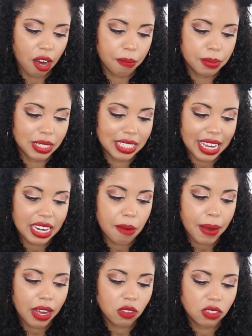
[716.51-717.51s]
obscene
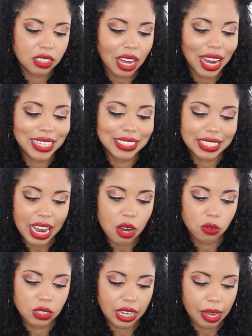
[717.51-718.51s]
amounts? I
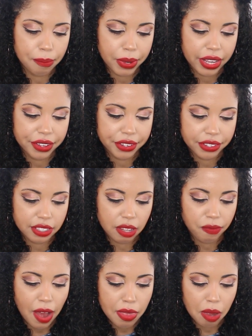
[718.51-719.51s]
doubt it, because
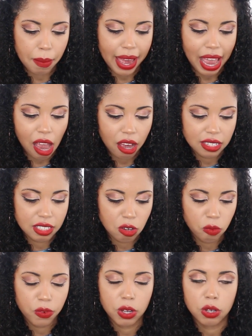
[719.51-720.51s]
the fact that my hair still